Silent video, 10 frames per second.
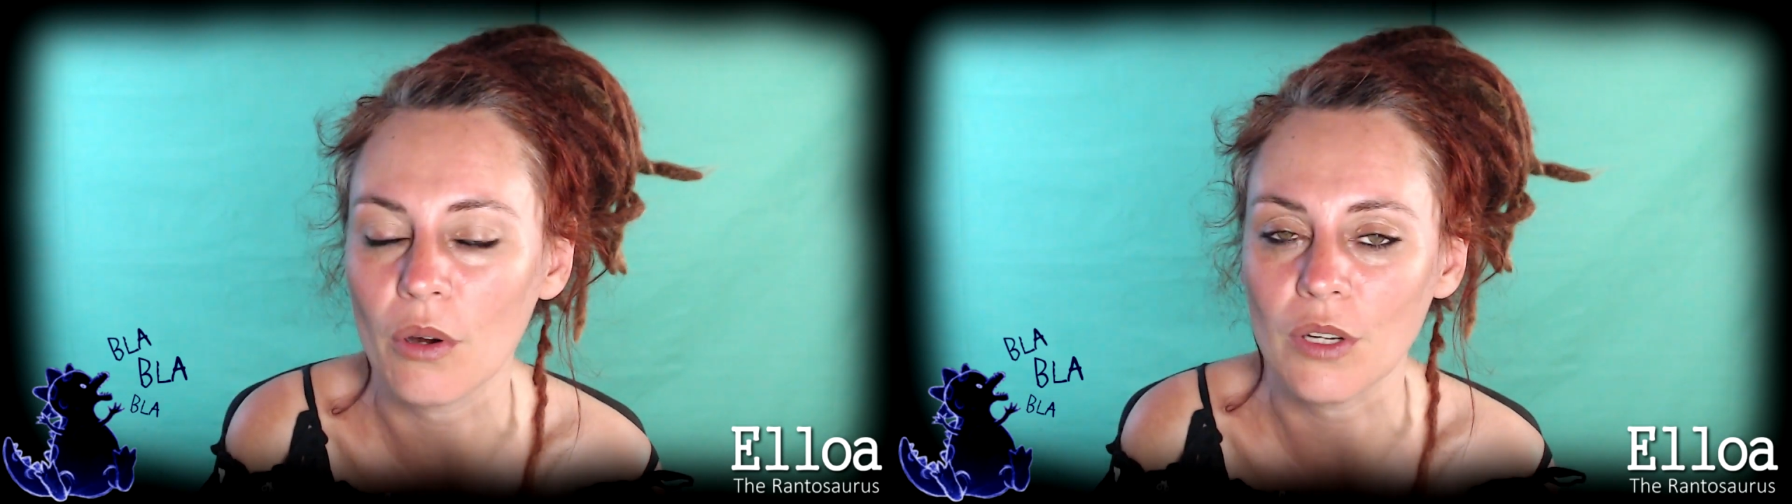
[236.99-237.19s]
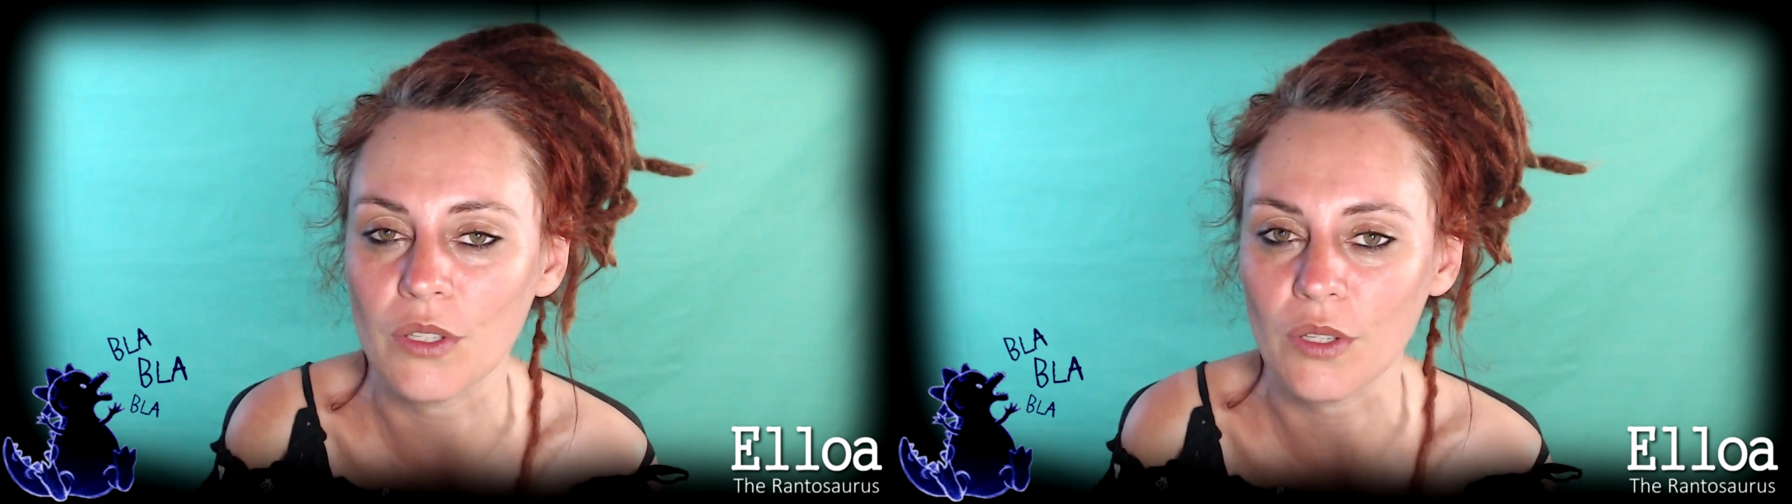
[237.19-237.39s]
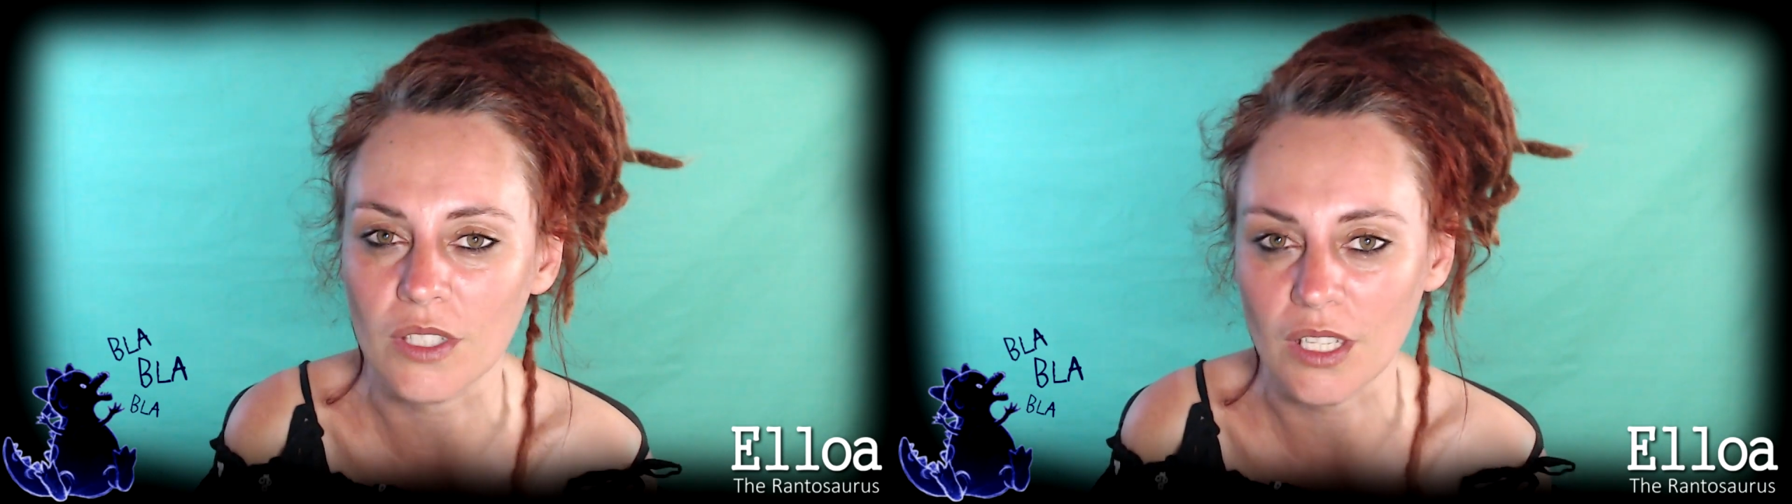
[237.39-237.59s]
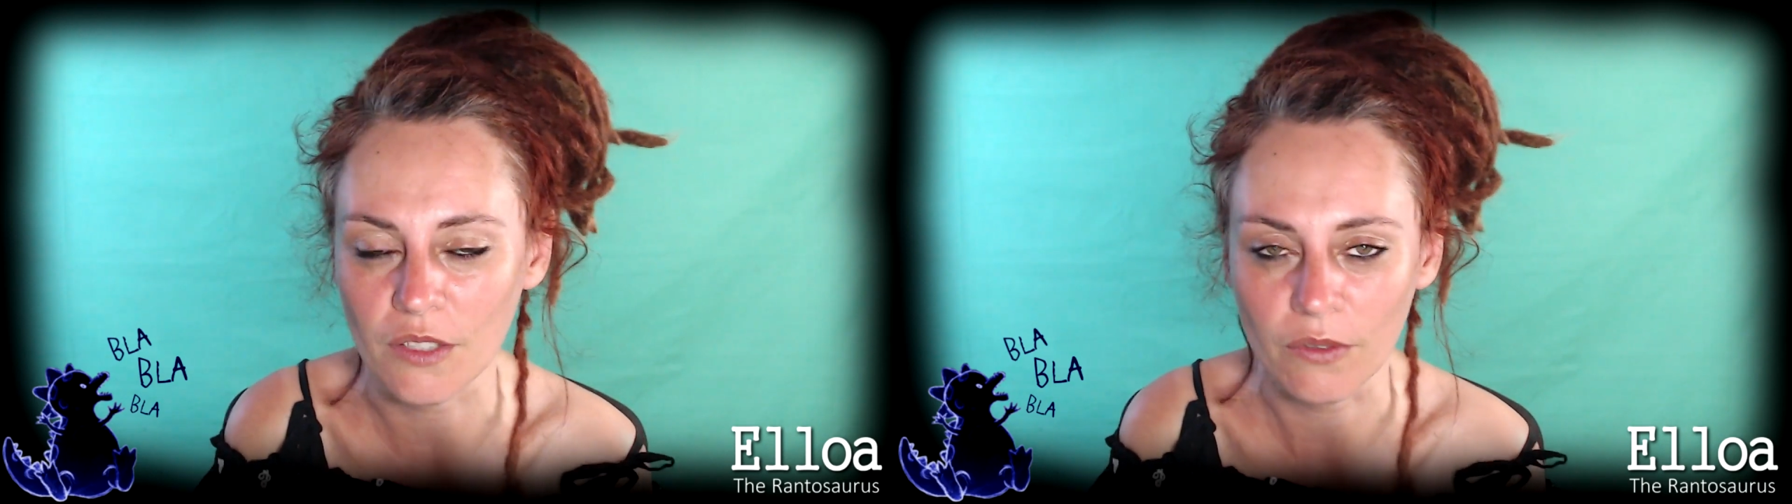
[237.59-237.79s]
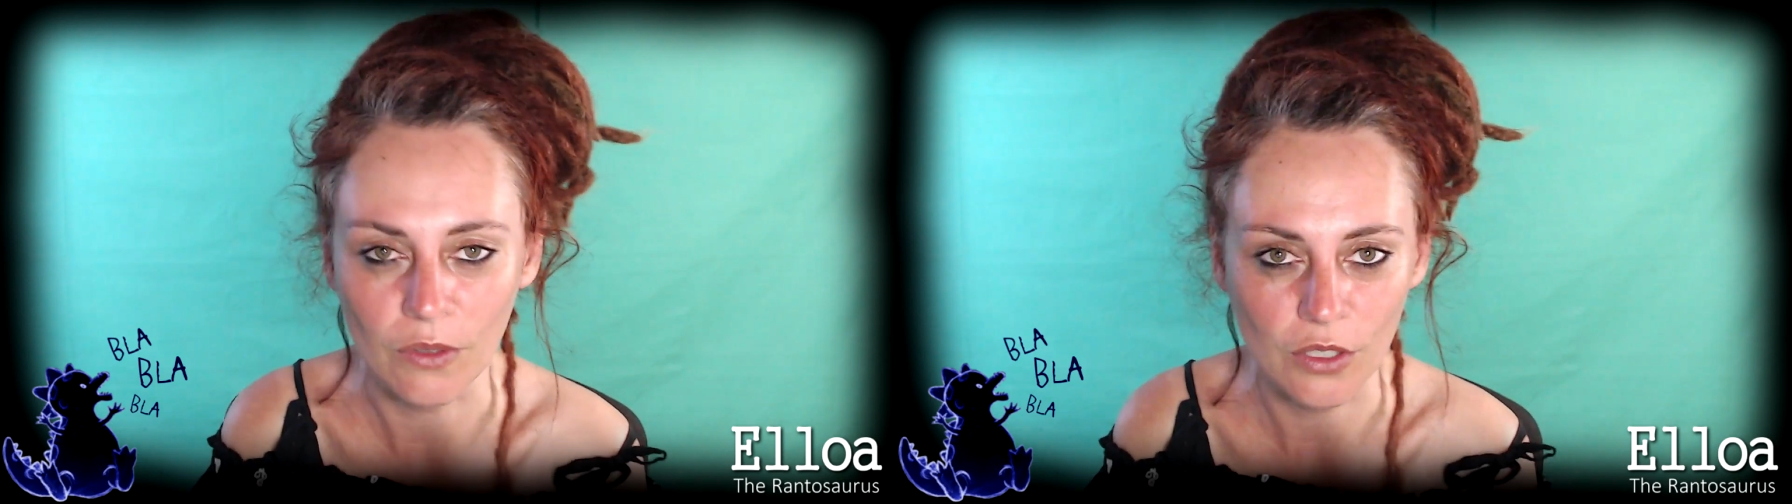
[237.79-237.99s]
or a
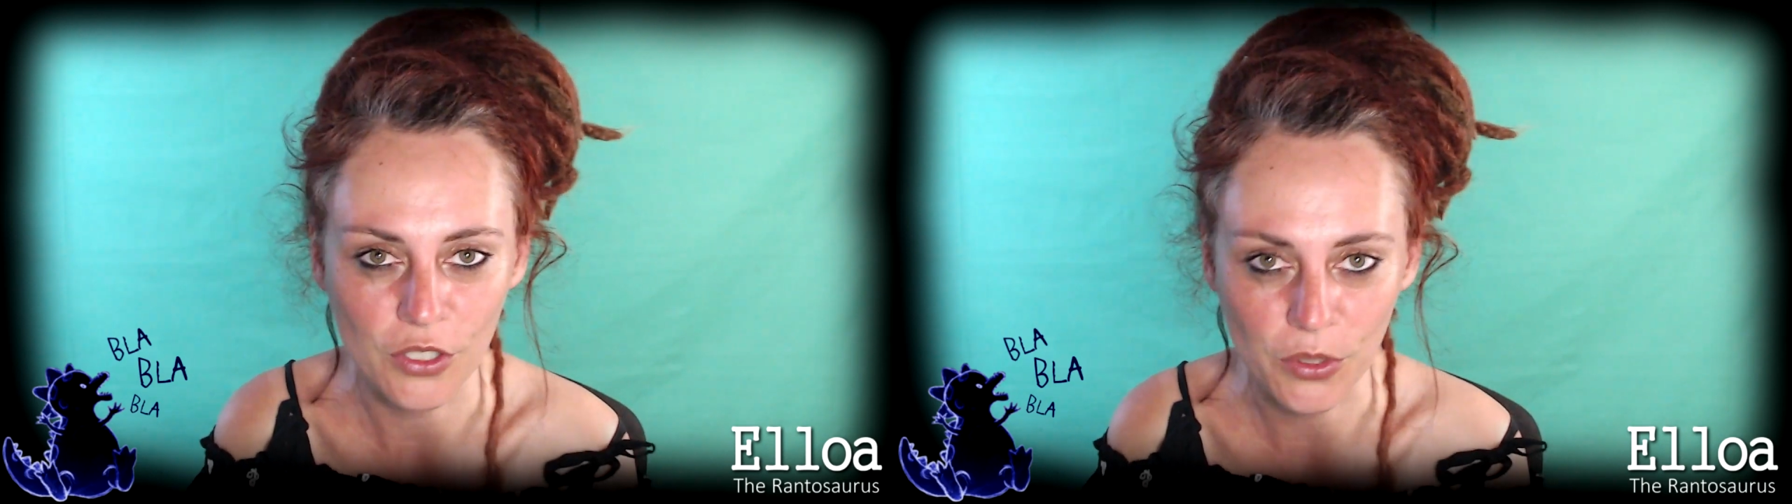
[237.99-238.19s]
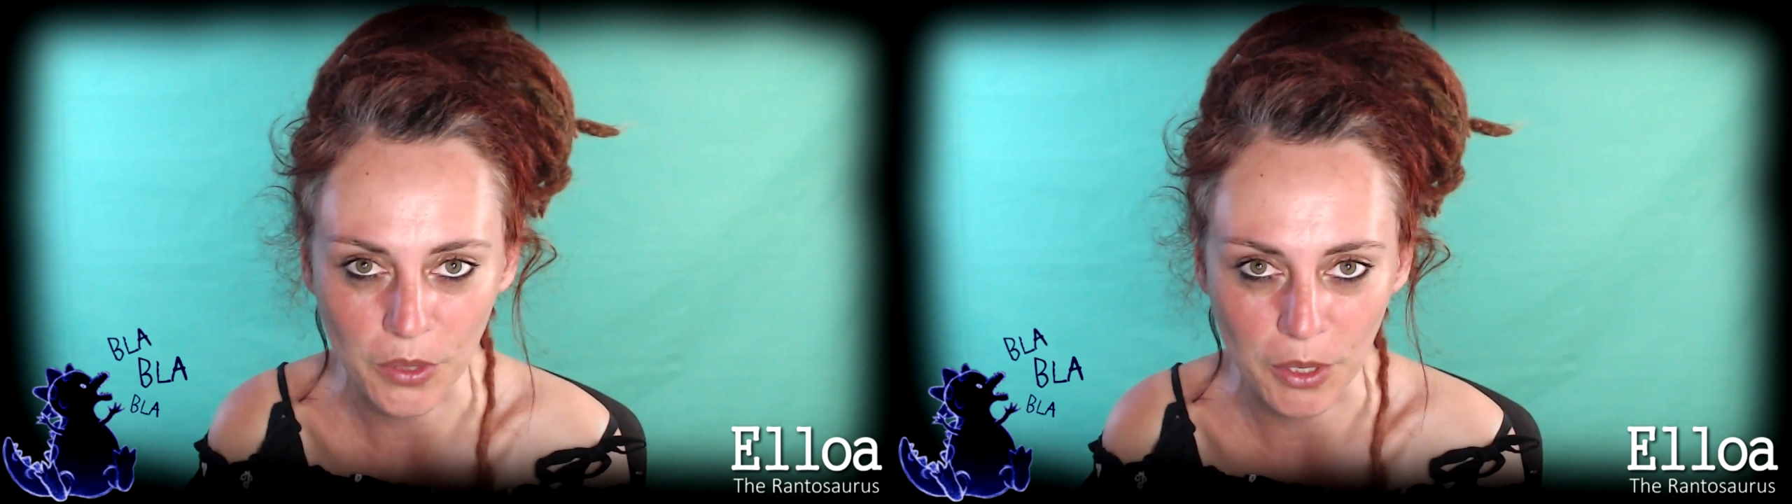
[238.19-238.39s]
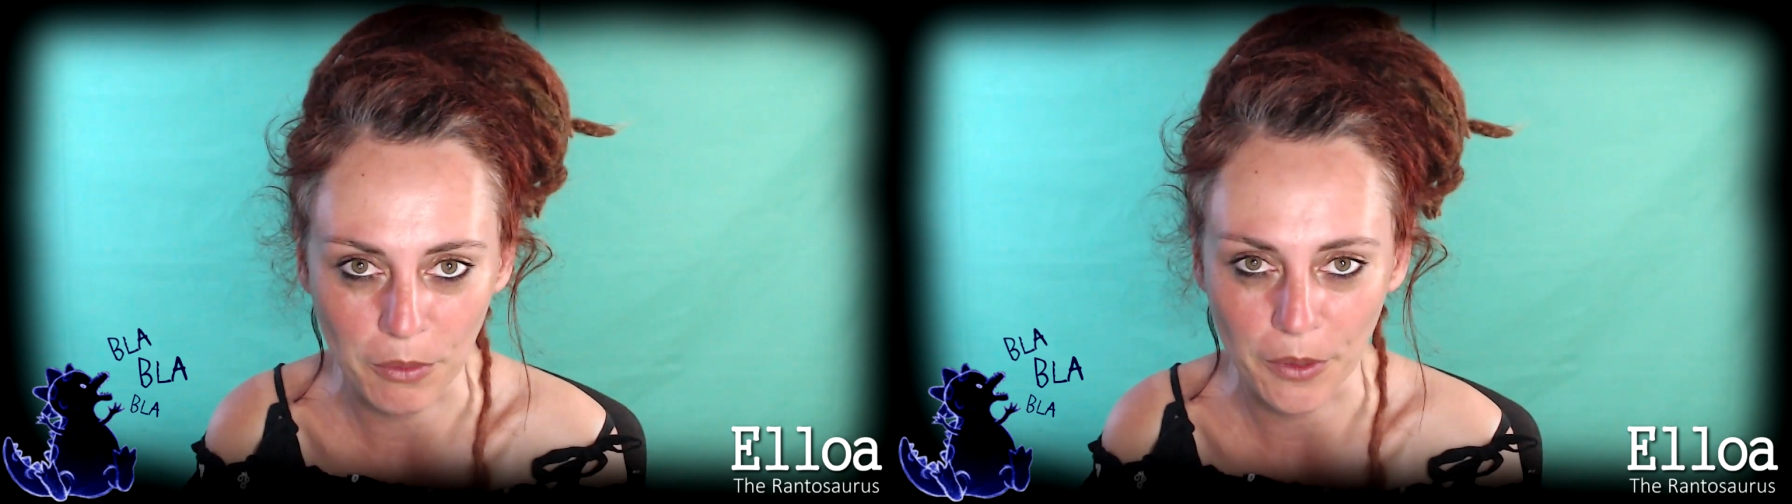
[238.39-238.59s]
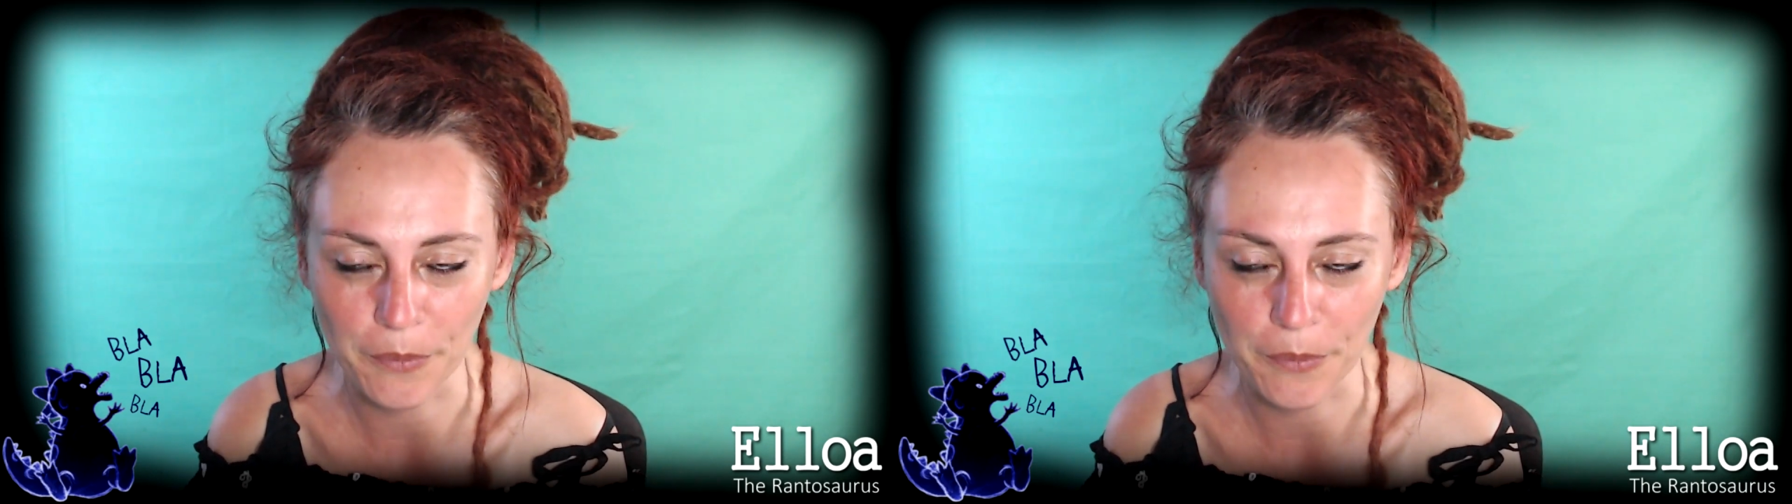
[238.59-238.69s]
successful streamer.